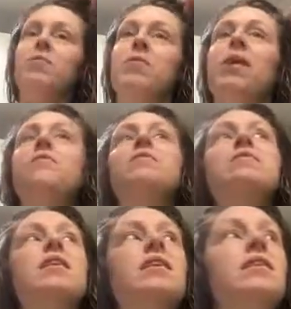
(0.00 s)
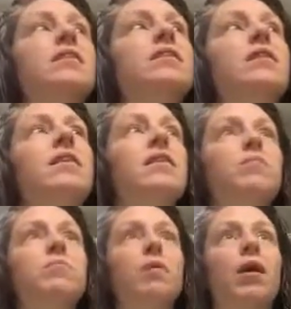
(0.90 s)
When I was
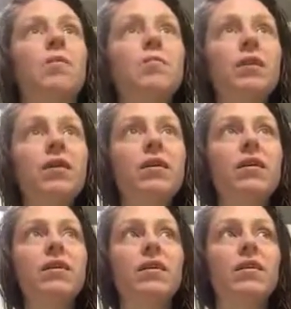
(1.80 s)
probably